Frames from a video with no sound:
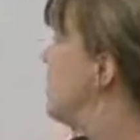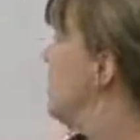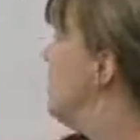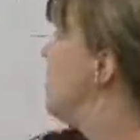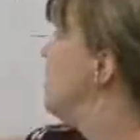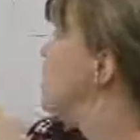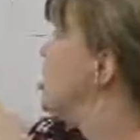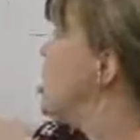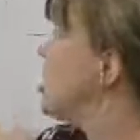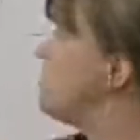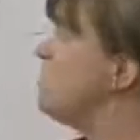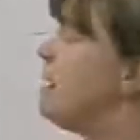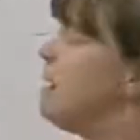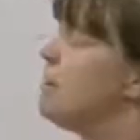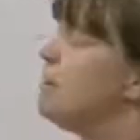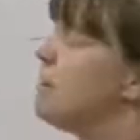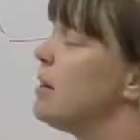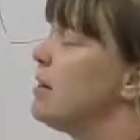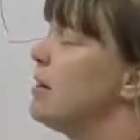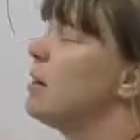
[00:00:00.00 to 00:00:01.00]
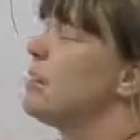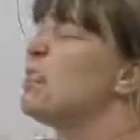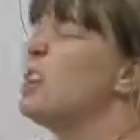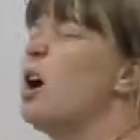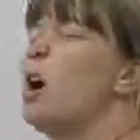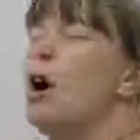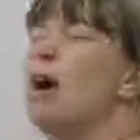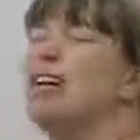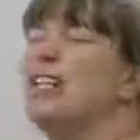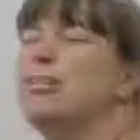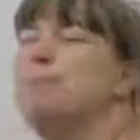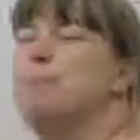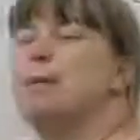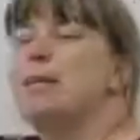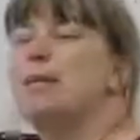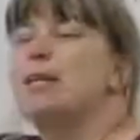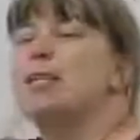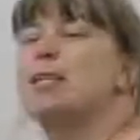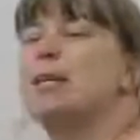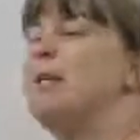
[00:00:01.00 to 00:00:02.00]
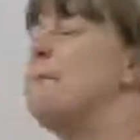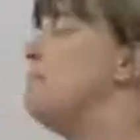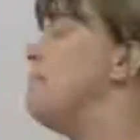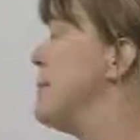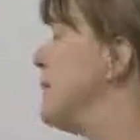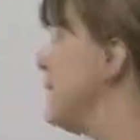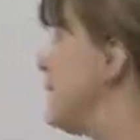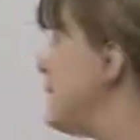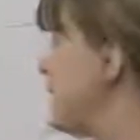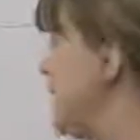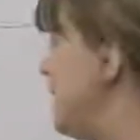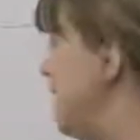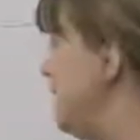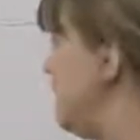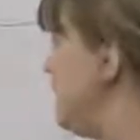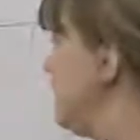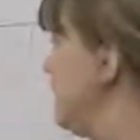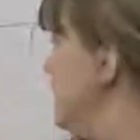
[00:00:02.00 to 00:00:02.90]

So just remember, the hospital's a building,